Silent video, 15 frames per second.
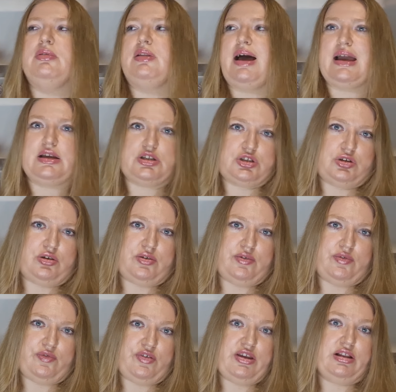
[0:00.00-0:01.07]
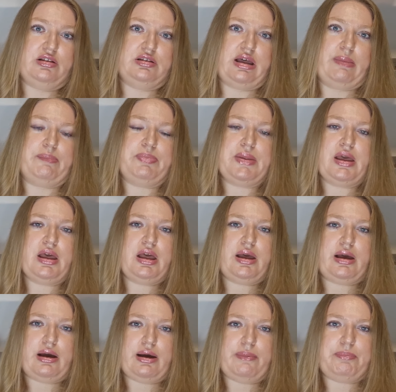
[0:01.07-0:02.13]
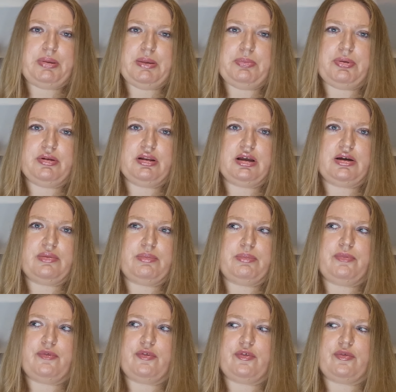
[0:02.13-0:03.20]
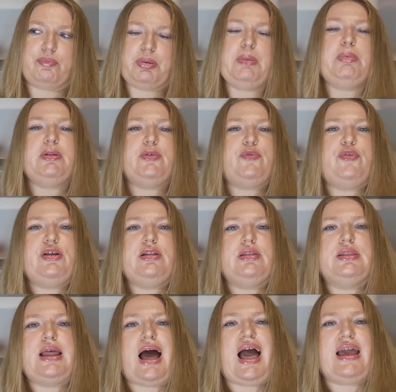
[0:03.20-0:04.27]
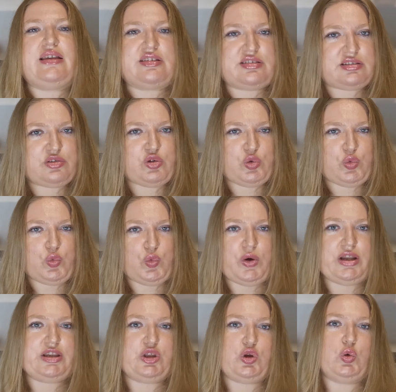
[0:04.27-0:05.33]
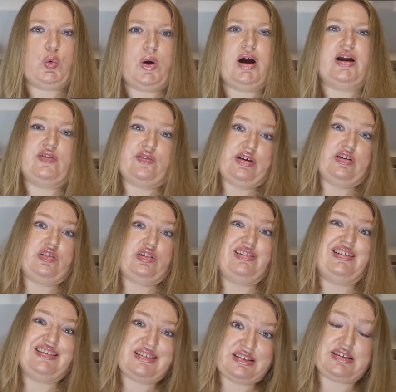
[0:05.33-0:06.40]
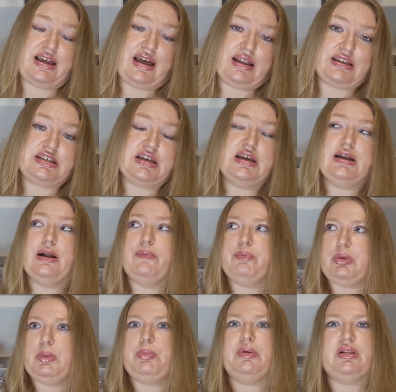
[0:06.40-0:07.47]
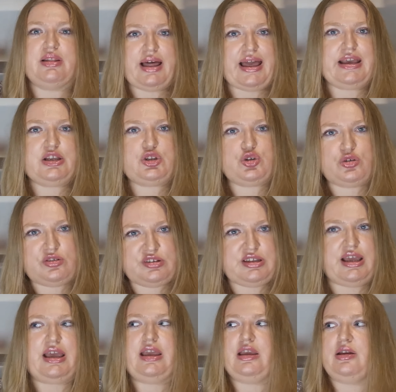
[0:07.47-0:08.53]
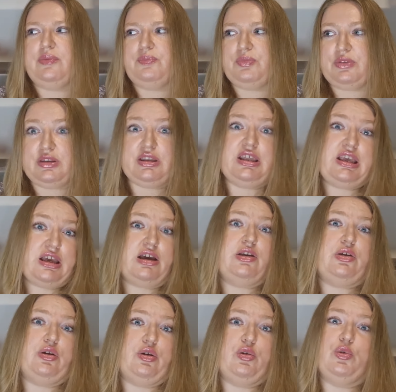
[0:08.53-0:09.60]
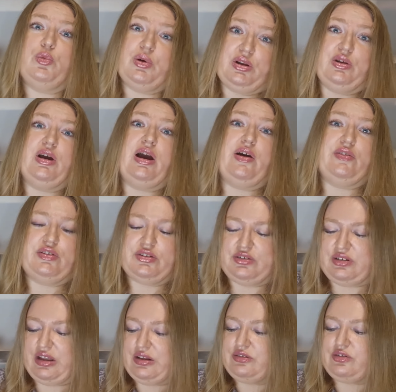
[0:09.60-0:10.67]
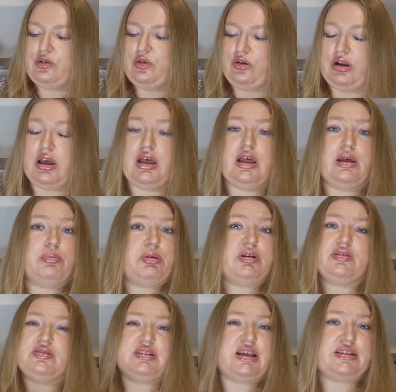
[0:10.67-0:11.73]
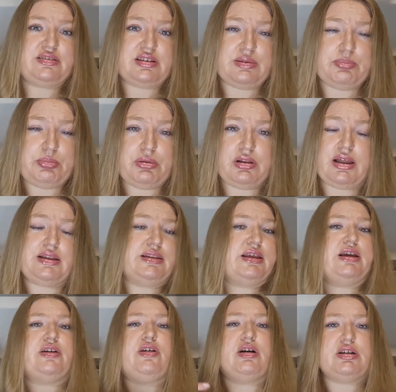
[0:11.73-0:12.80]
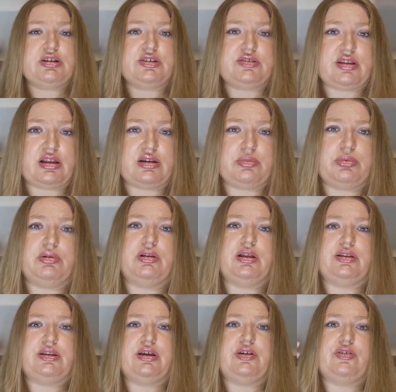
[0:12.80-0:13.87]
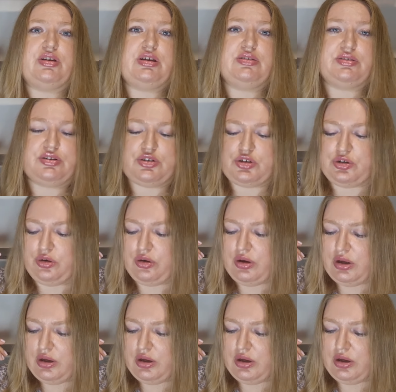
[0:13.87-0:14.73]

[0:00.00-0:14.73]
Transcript: like to feel them. People feel nice when you are wearing this scent. People like to stay near you when you have this scent on, because they're simple and they're understandable and they're easy to